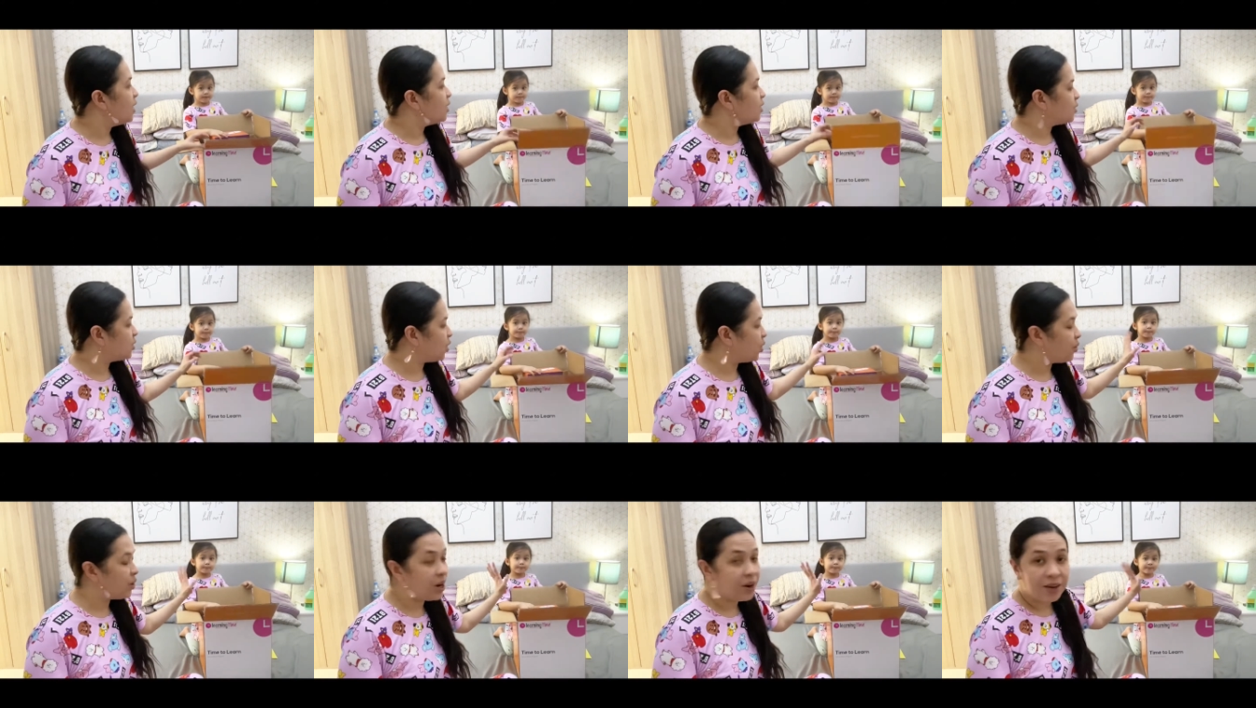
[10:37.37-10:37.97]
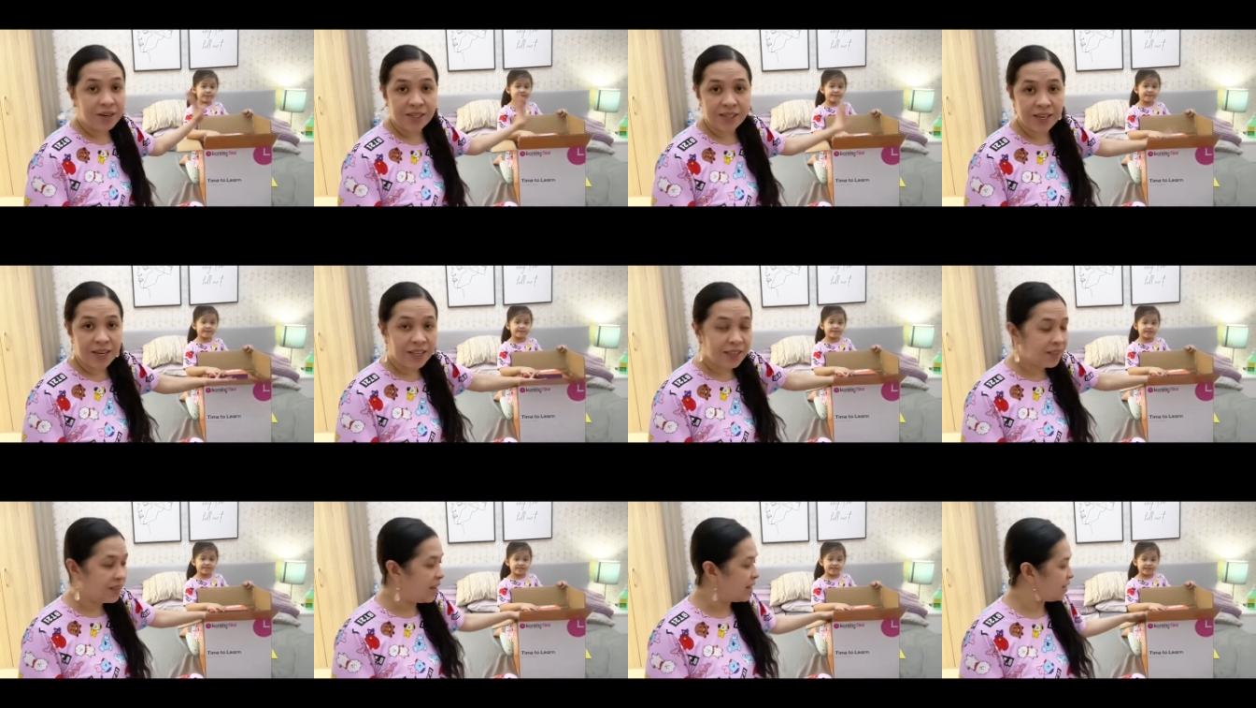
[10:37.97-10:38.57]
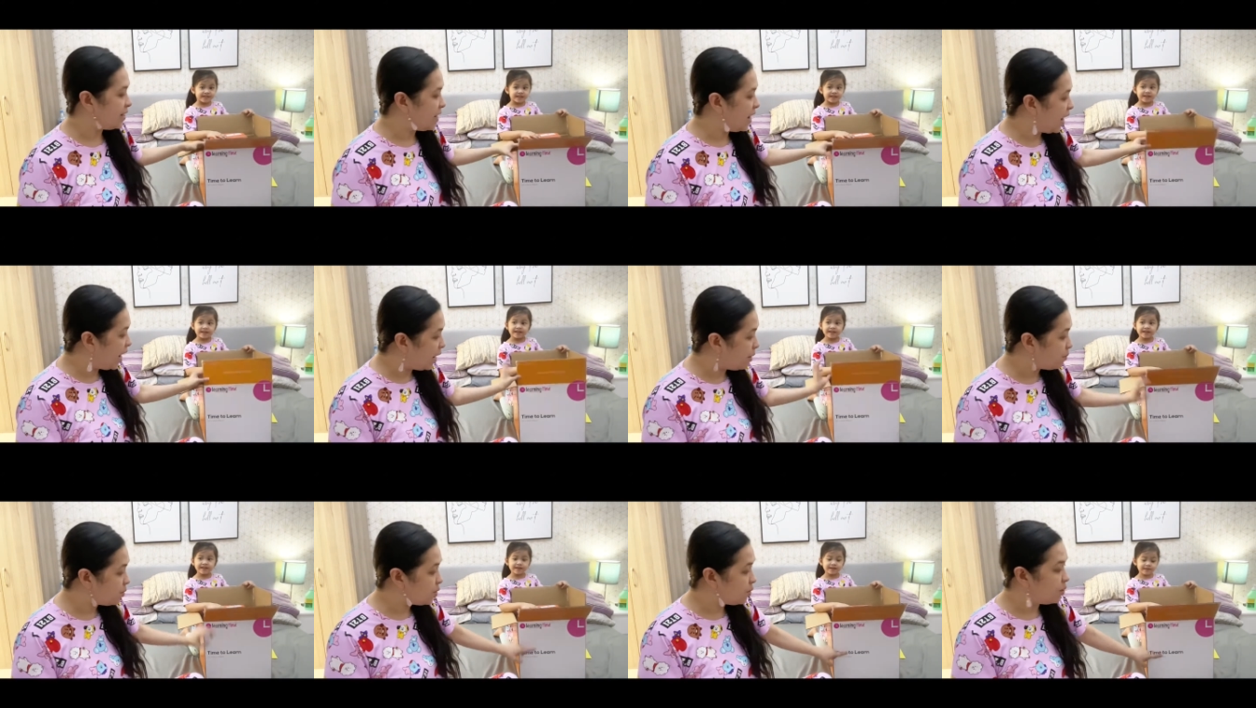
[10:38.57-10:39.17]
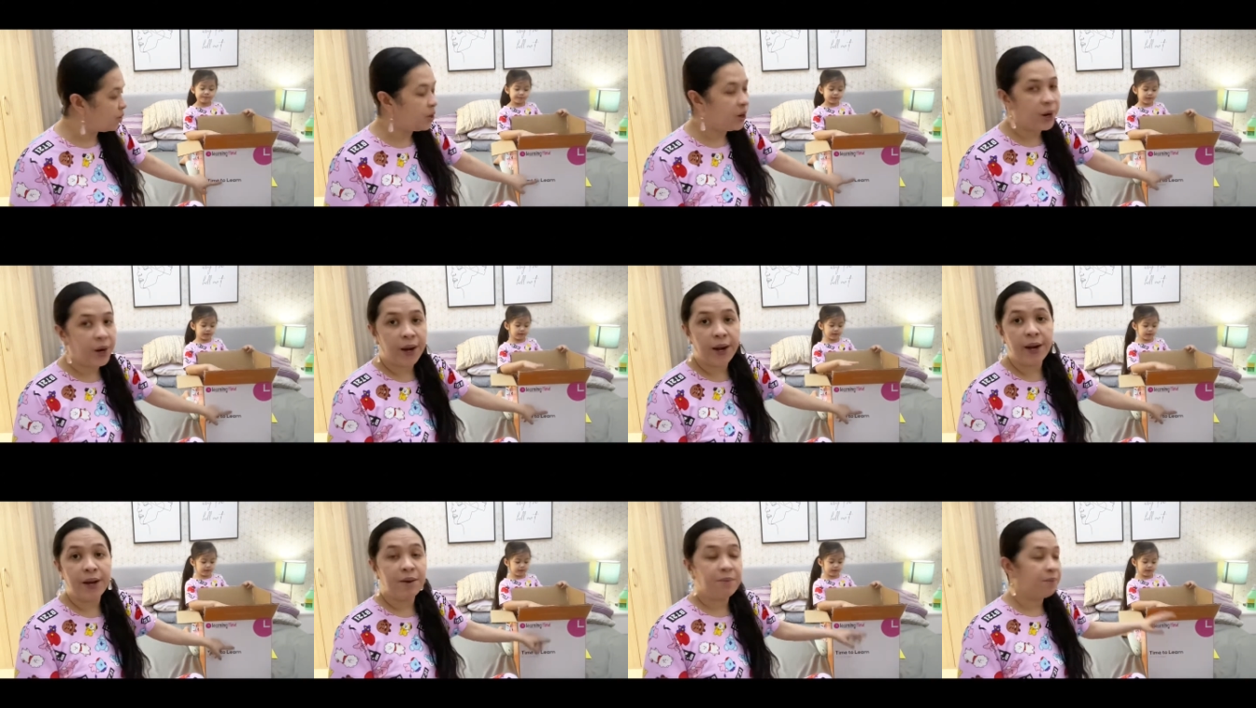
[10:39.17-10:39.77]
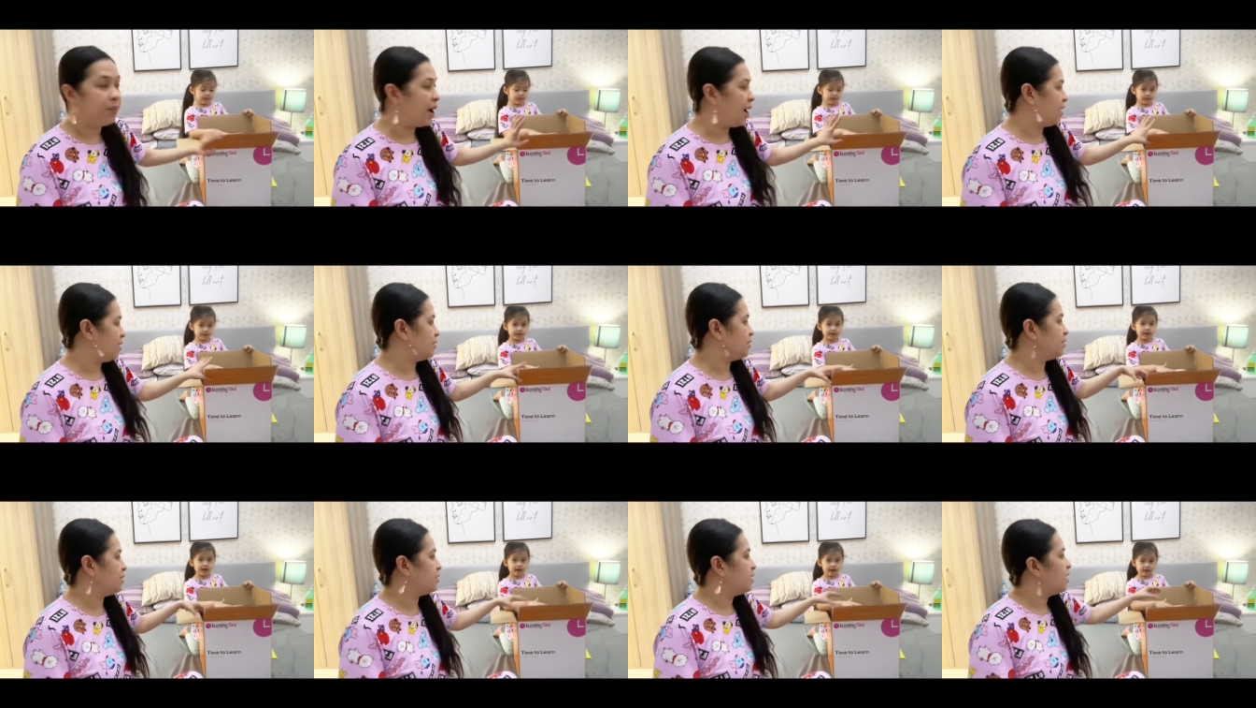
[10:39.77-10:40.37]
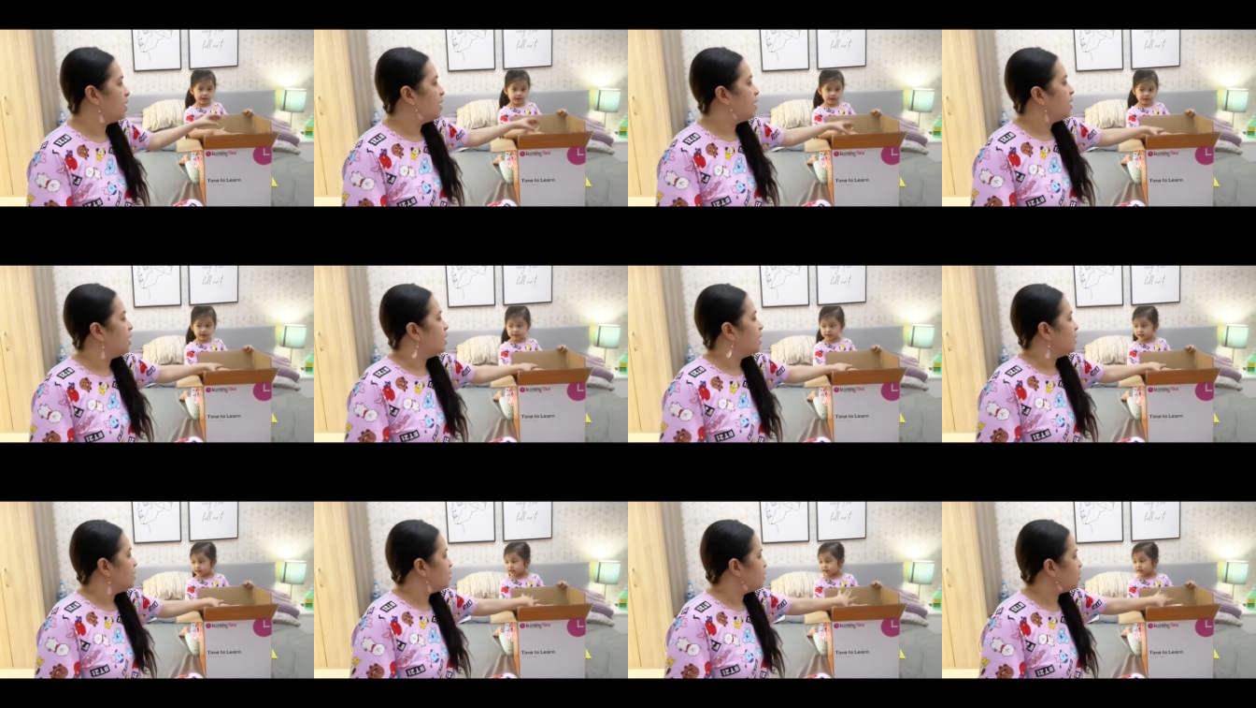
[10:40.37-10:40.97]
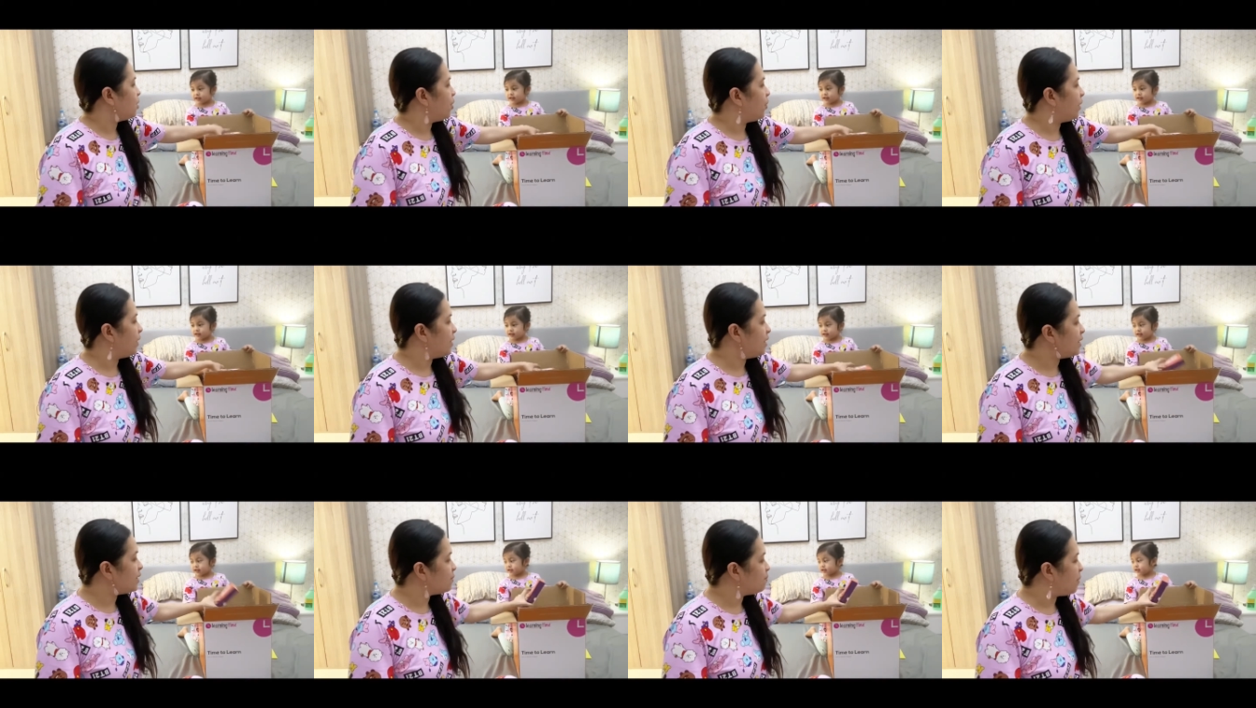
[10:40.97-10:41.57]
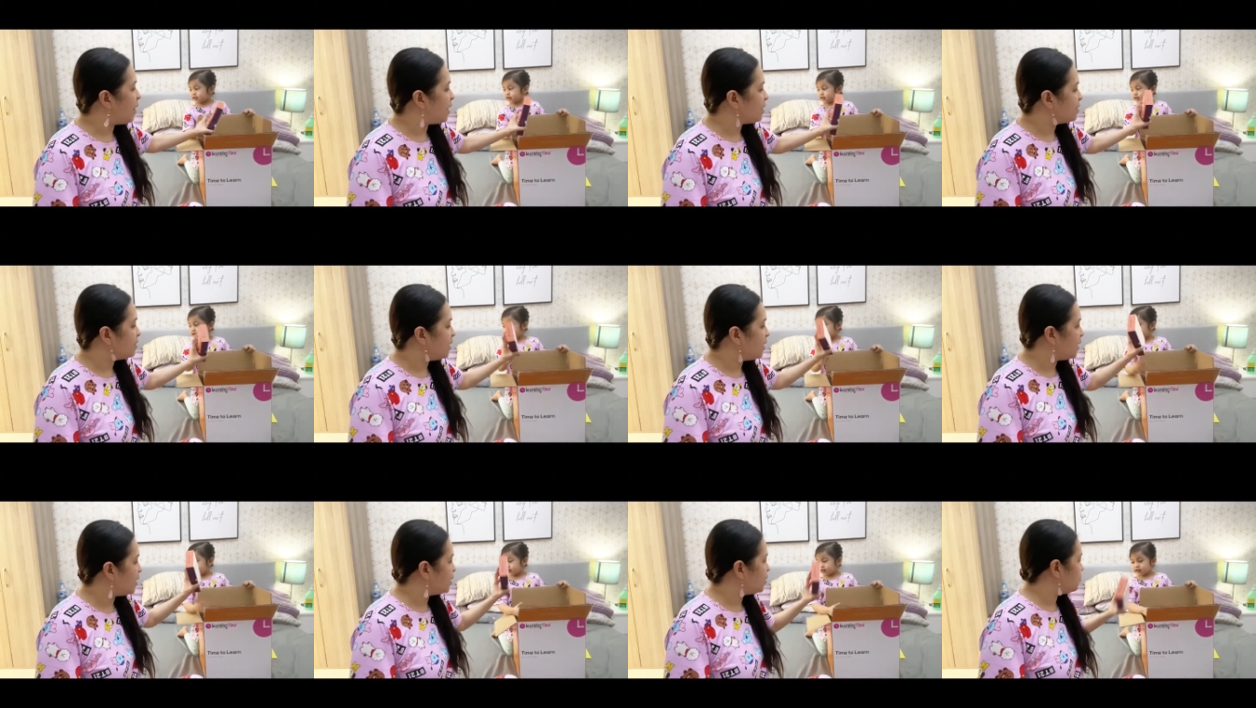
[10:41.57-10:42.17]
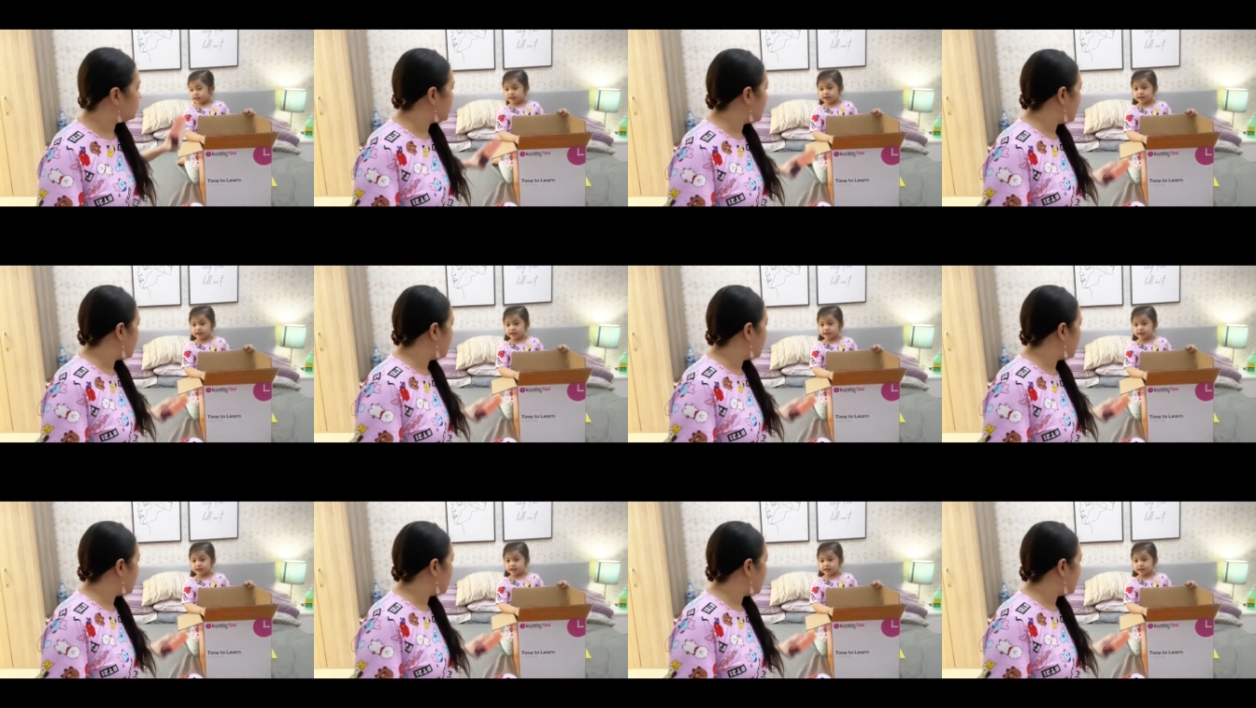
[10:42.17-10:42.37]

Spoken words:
So here is it, the time to learn box. So in these boxes, we